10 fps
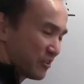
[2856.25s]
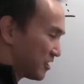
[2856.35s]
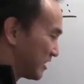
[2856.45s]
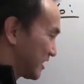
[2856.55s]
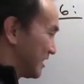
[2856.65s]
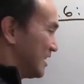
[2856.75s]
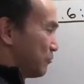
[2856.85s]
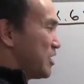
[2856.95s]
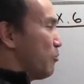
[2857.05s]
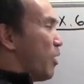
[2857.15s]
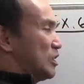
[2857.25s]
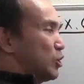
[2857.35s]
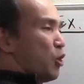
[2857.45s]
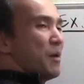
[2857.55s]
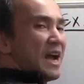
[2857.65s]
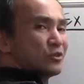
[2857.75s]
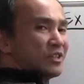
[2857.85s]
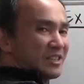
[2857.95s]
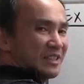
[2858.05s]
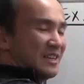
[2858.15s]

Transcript: earlier, we don't want to go back to this,